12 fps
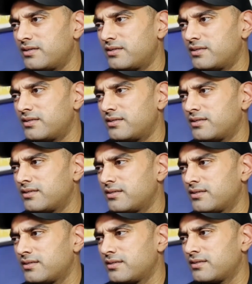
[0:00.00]

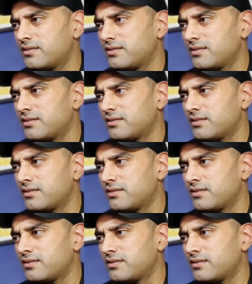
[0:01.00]

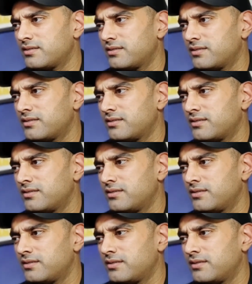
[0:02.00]

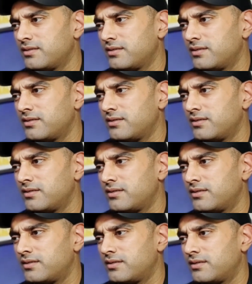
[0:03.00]

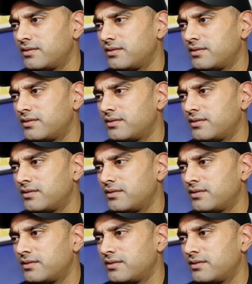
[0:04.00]
Nothing is said.